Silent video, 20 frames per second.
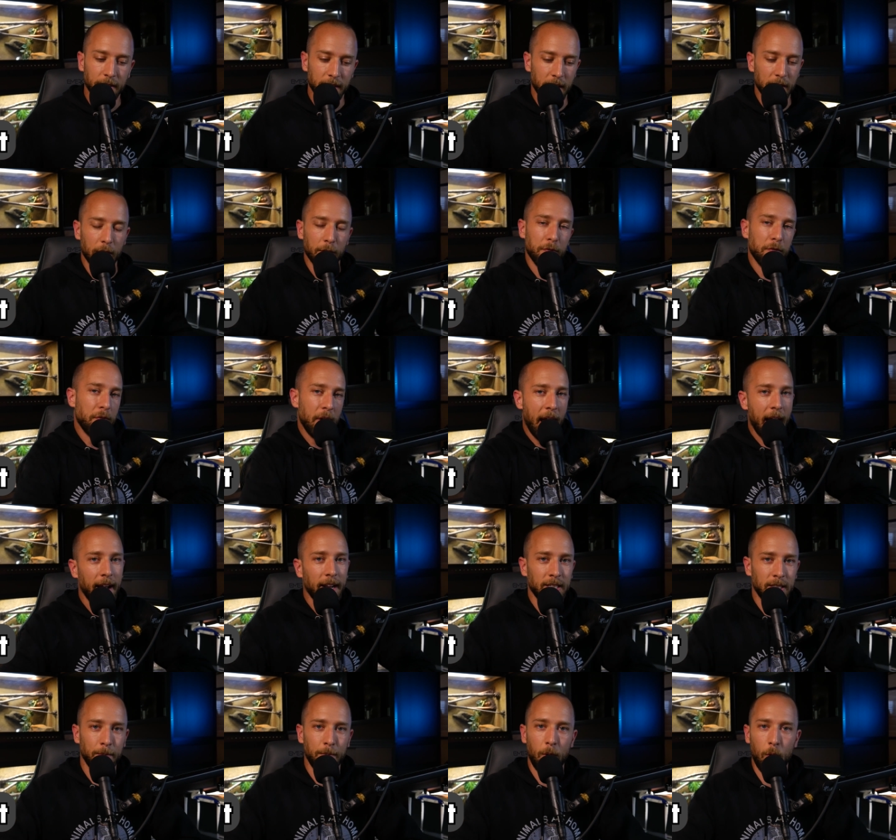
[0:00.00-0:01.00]
then the
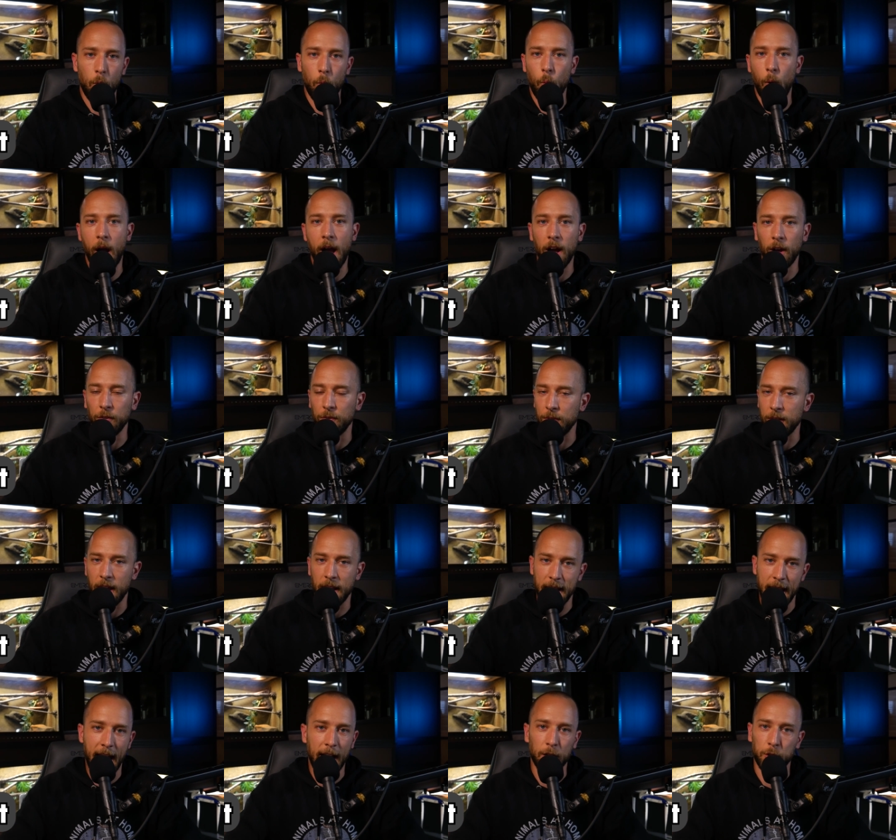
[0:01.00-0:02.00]
facts about wild
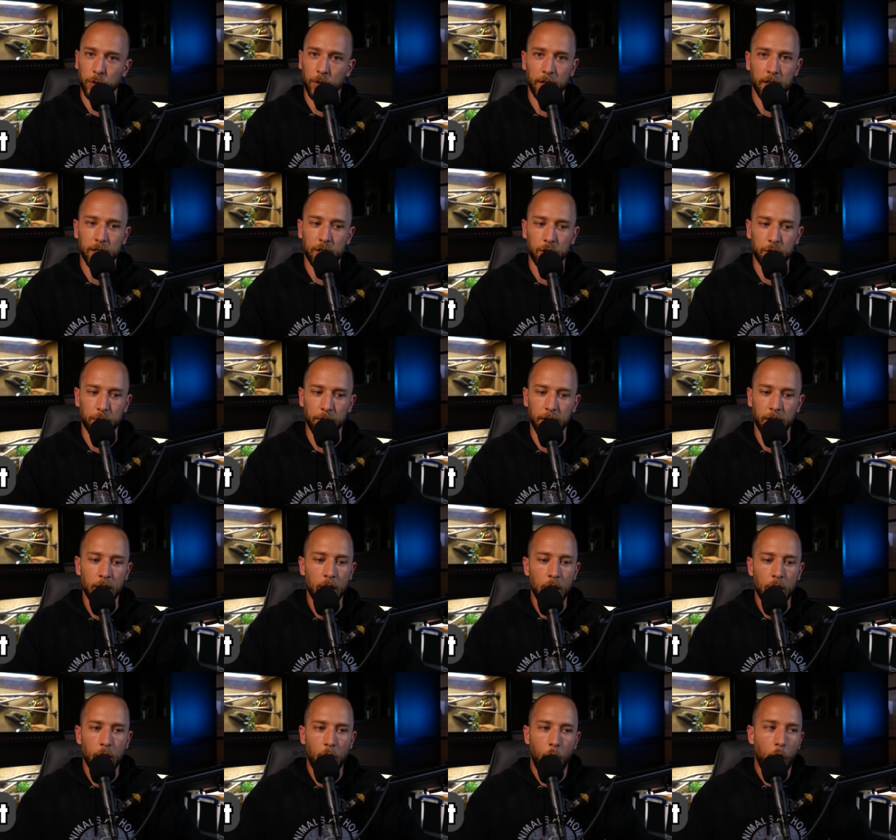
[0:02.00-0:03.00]
natural history
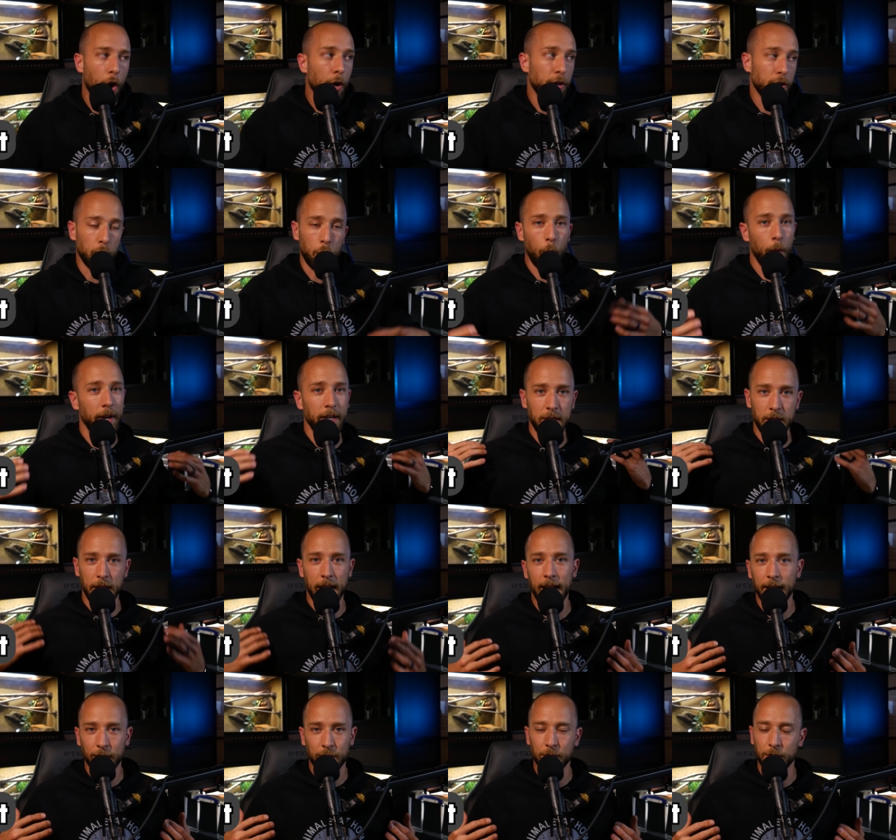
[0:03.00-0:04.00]
aren't going
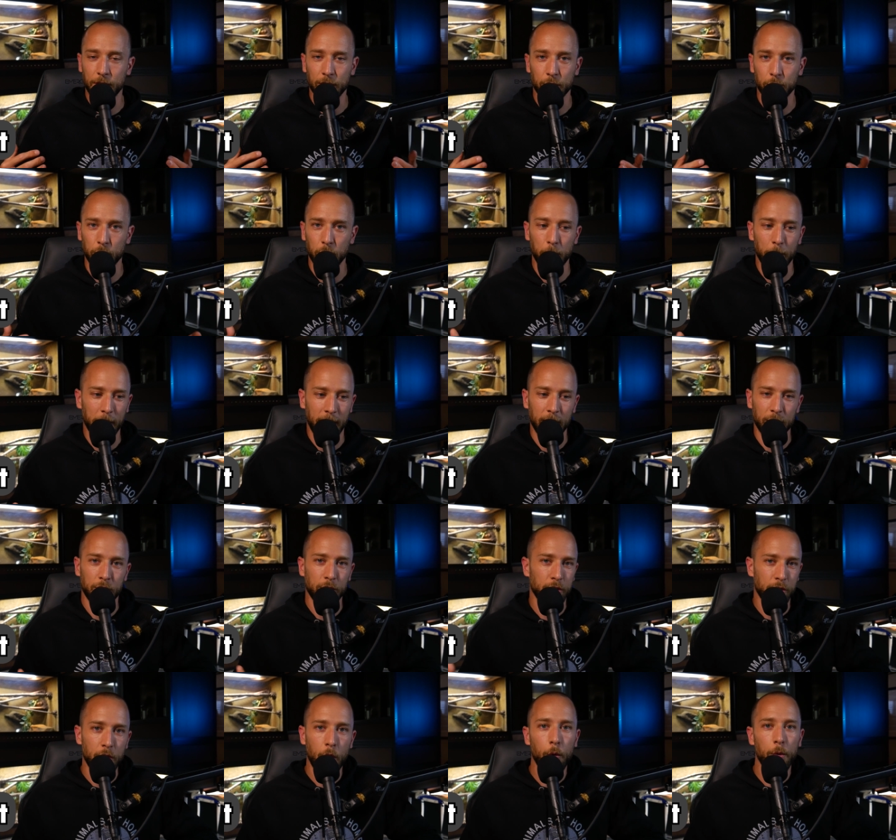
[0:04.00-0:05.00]
to enter this room because
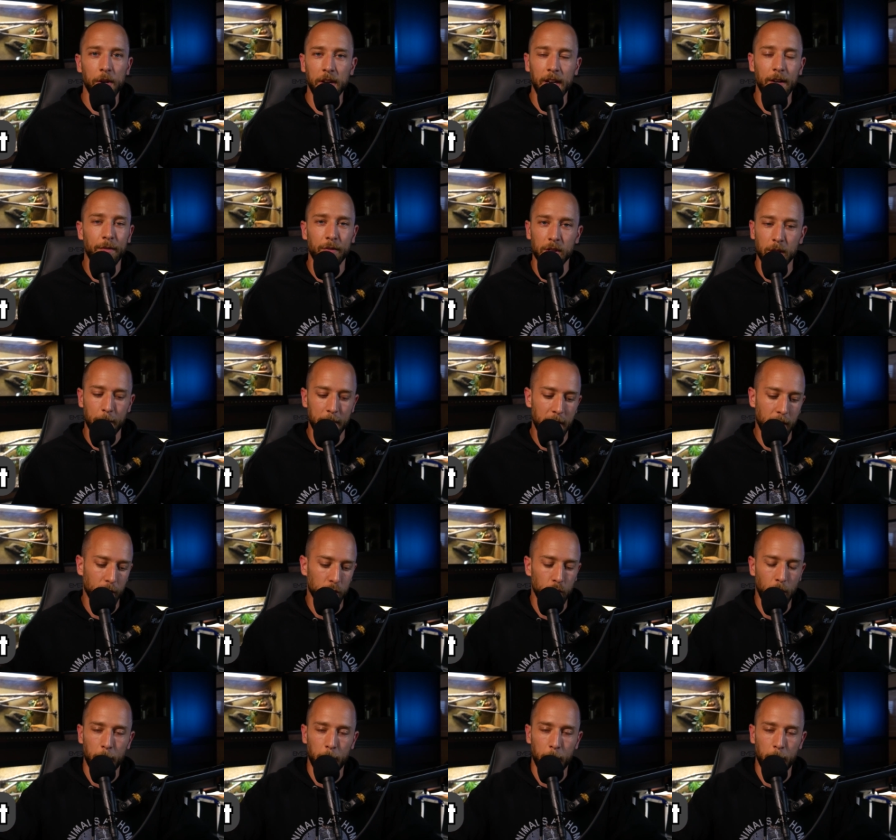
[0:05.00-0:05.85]
there's no need for them here.